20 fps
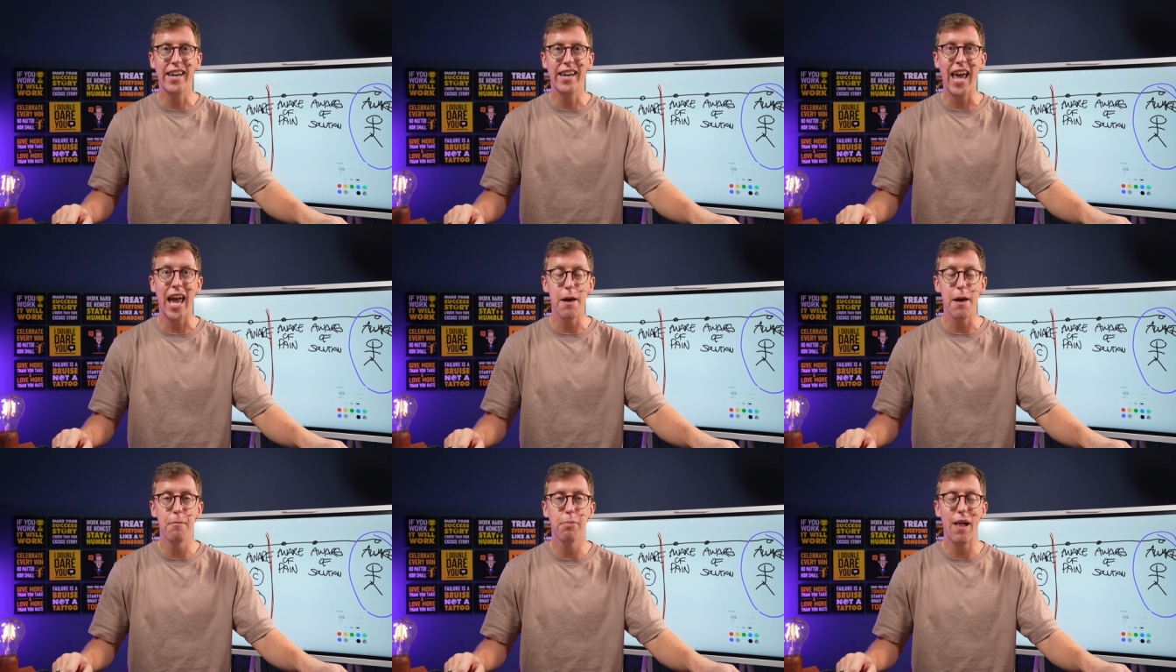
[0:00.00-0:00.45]

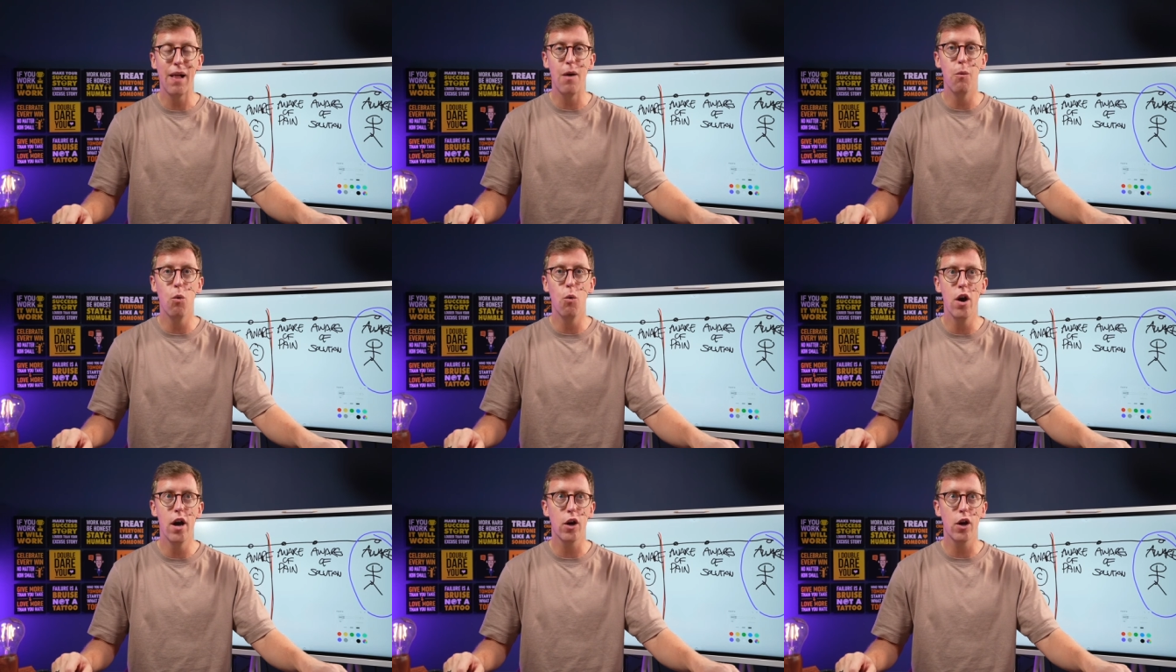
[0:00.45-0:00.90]
game
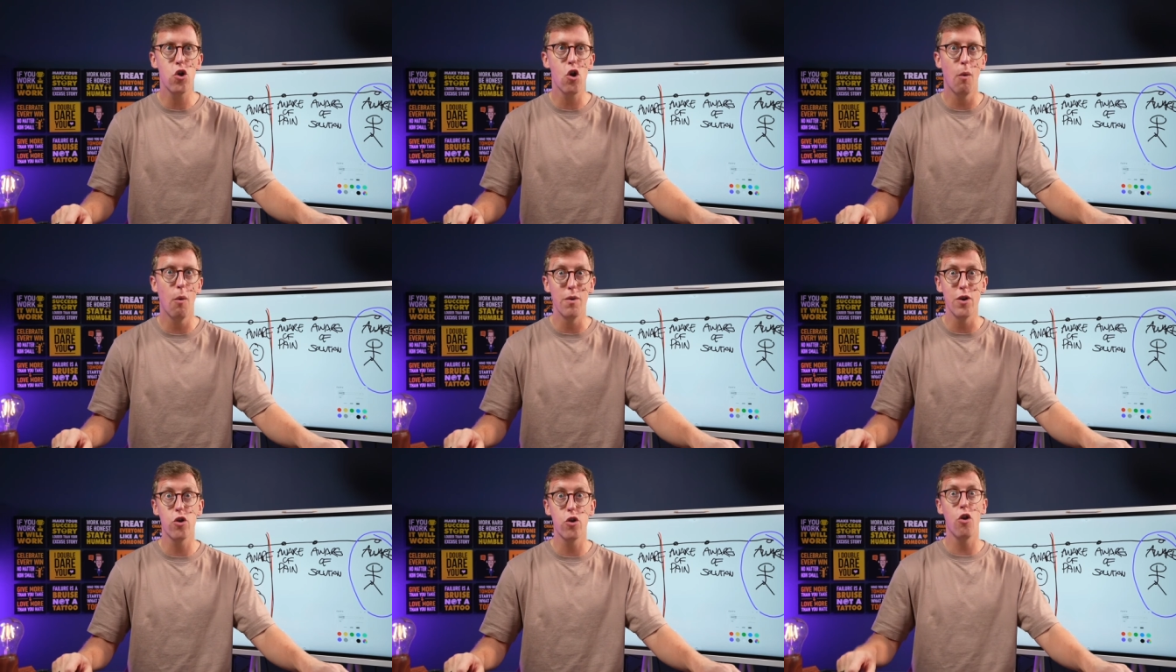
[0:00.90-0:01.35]
plan
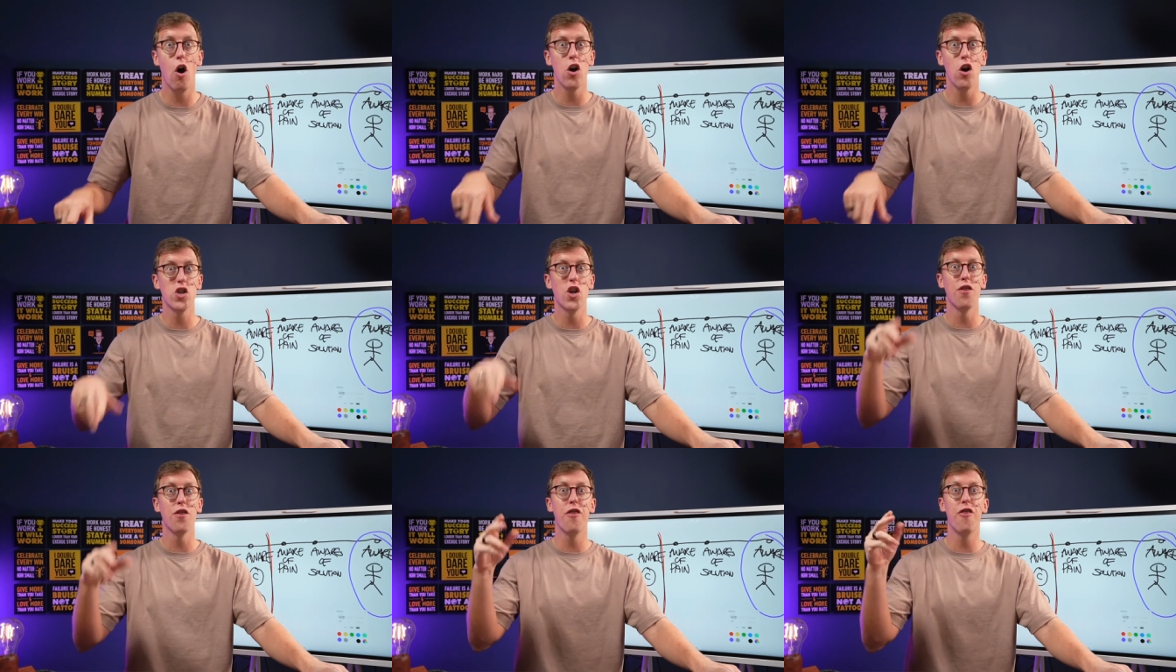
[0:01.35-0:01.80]
workshop, which
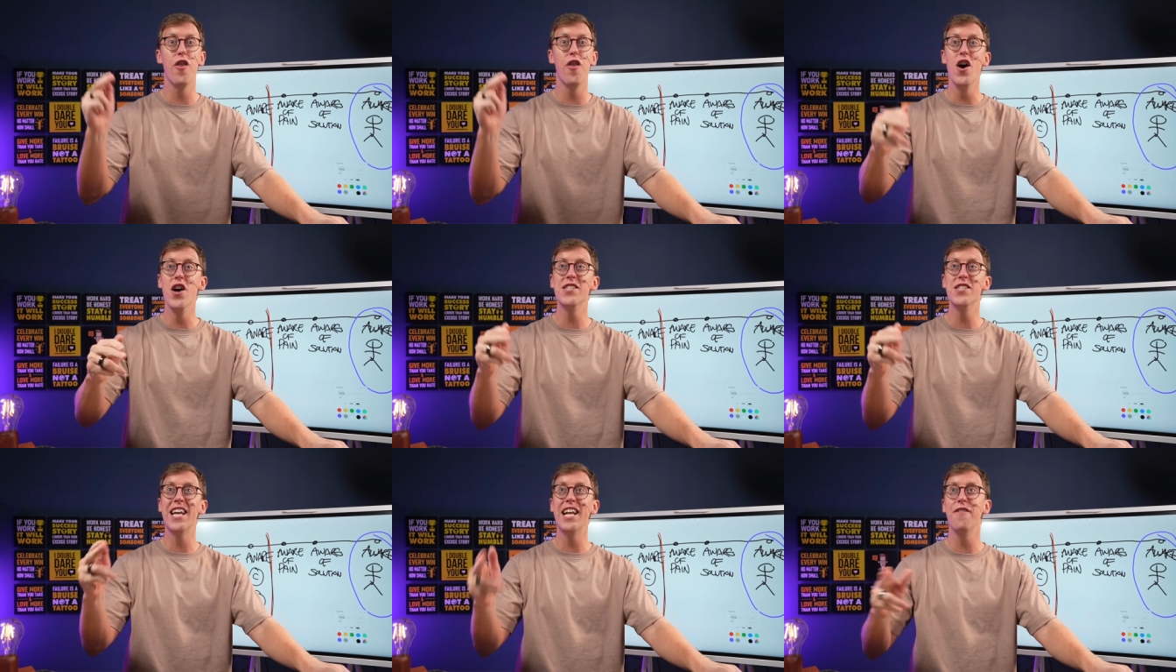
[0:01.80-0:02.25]
starts on
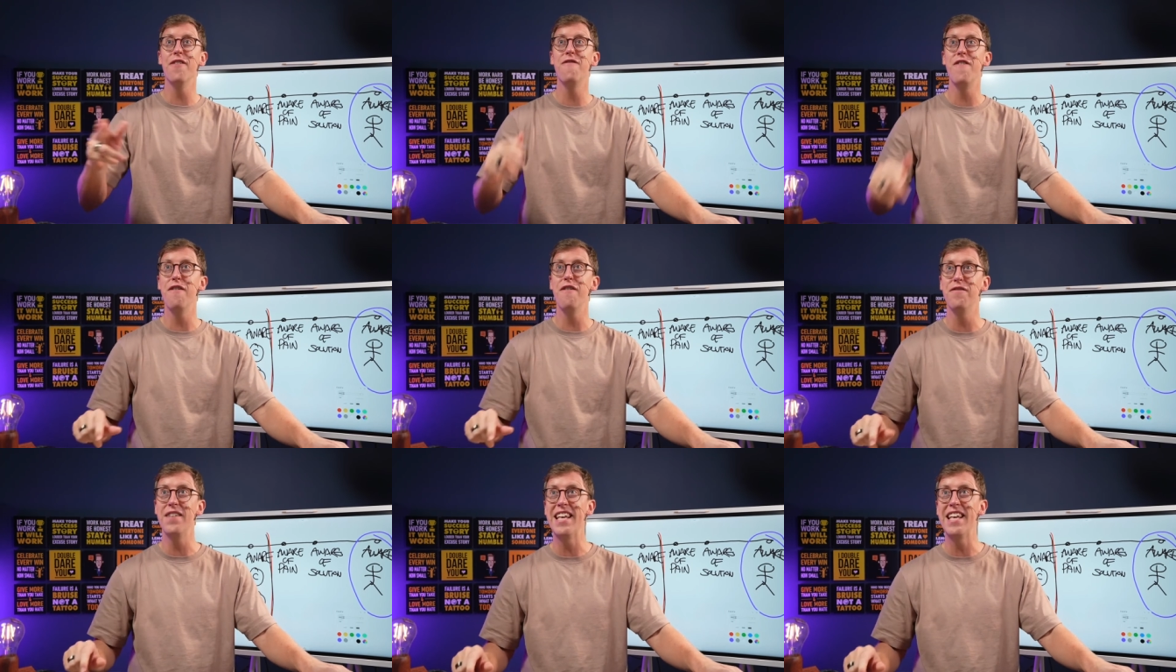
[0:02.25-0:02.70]
Thursday the
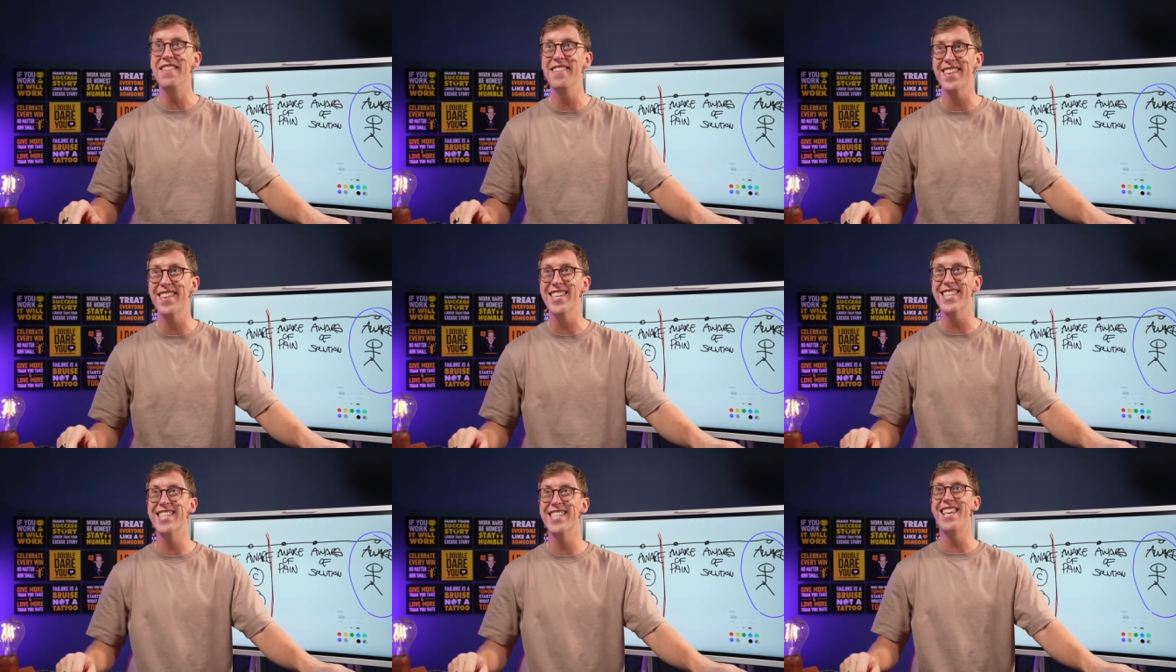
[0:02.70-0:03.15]
15th
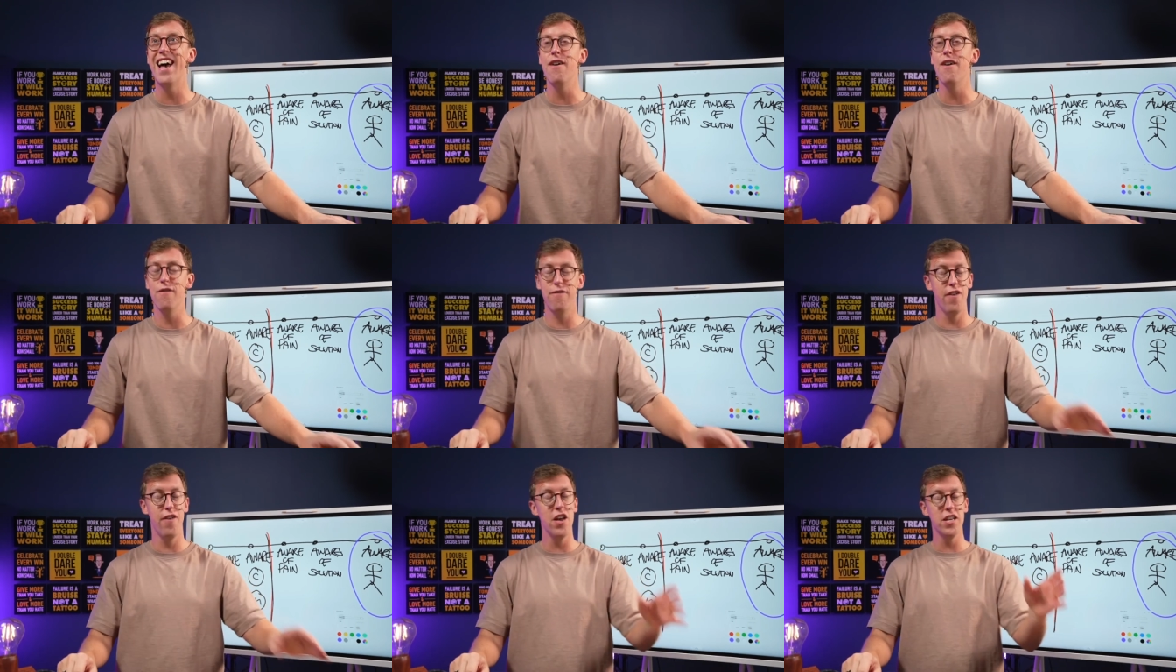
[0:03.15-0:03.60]

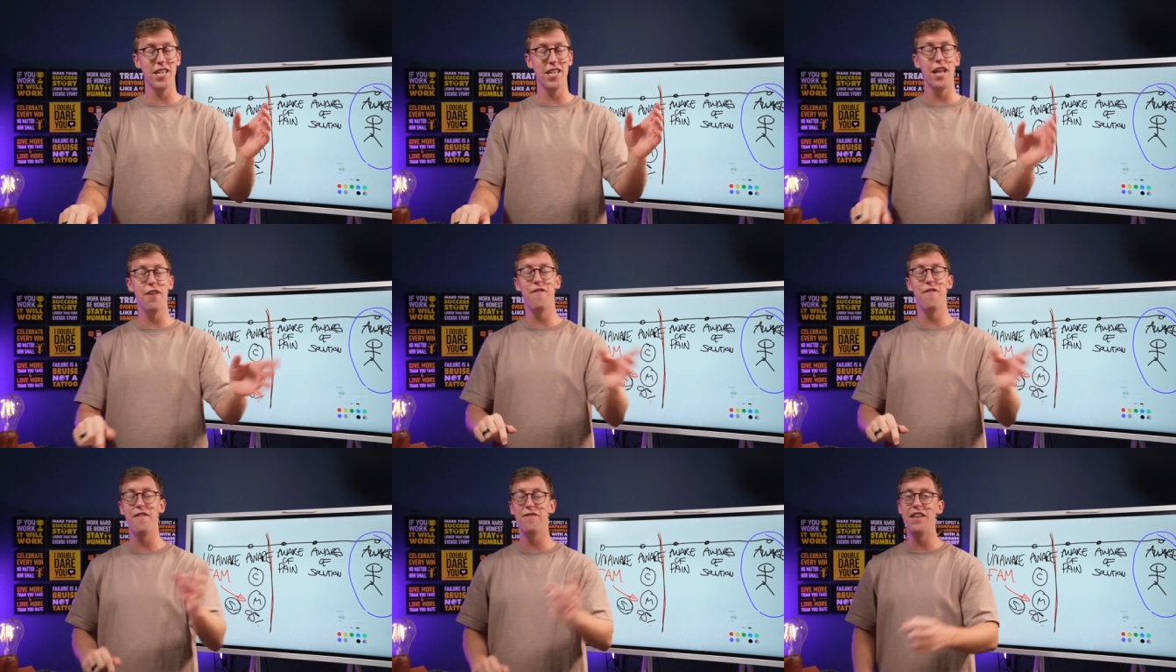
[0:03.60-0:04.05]
at Thursday
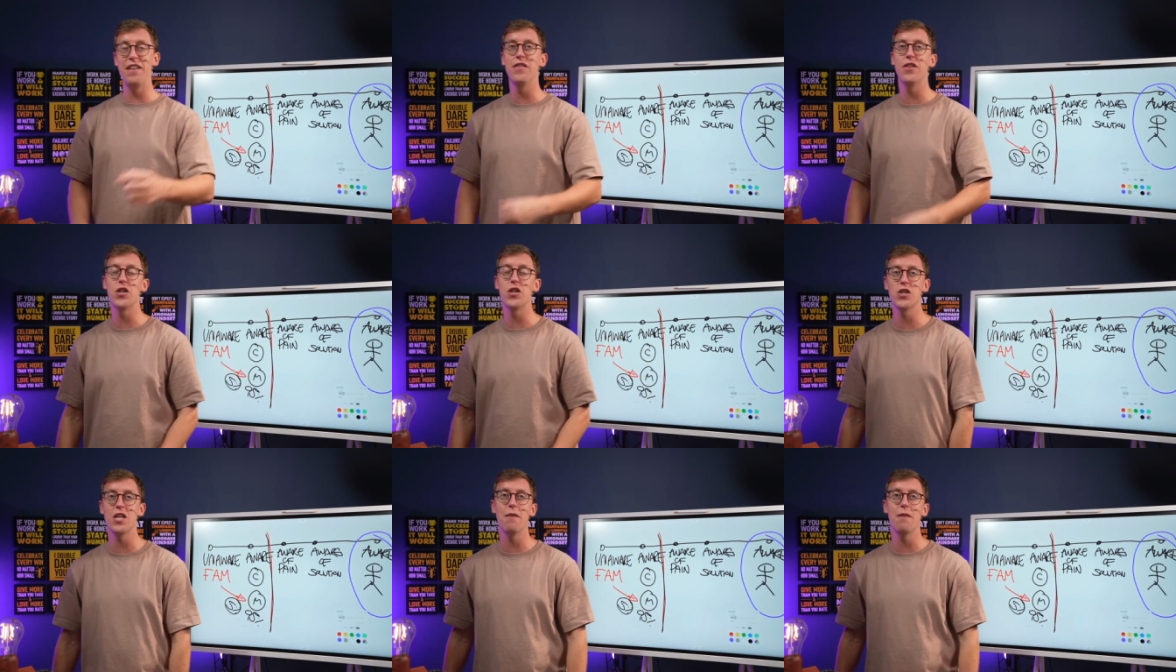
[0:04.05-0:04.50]
the
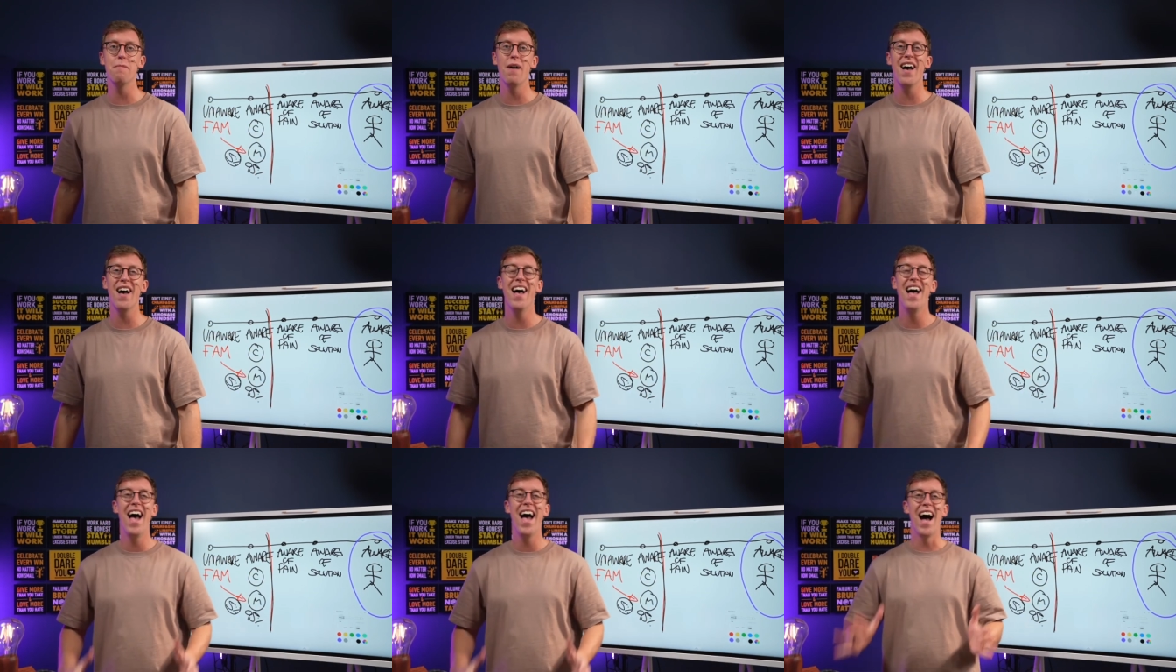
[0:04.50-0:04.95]
15th of
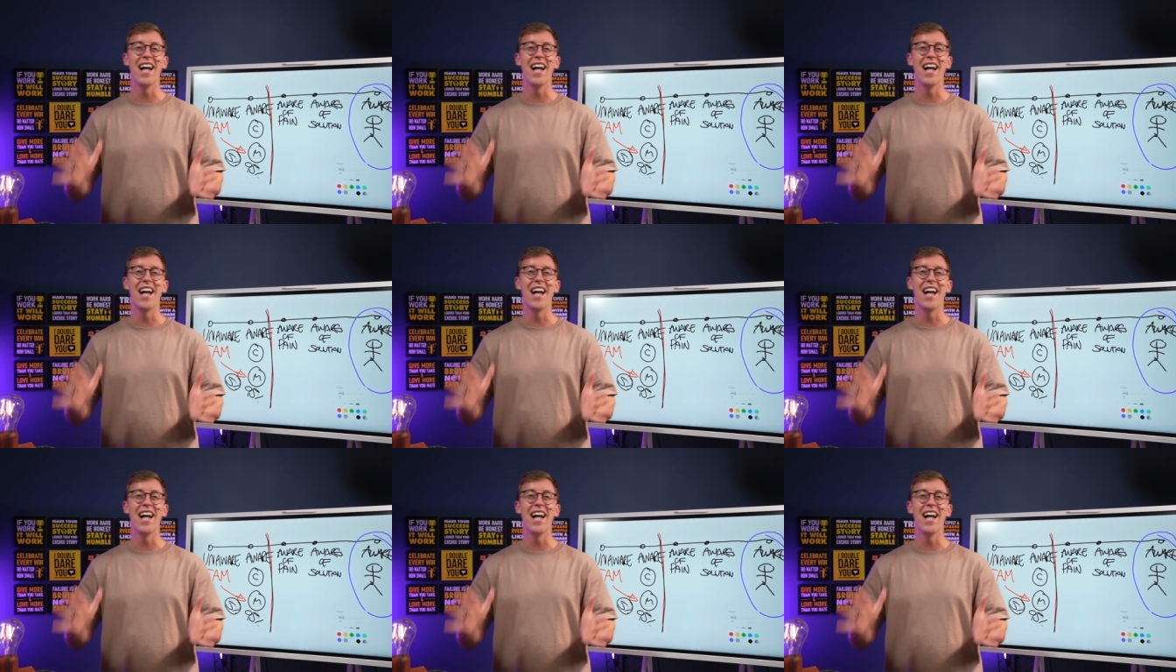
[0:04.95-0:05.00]
December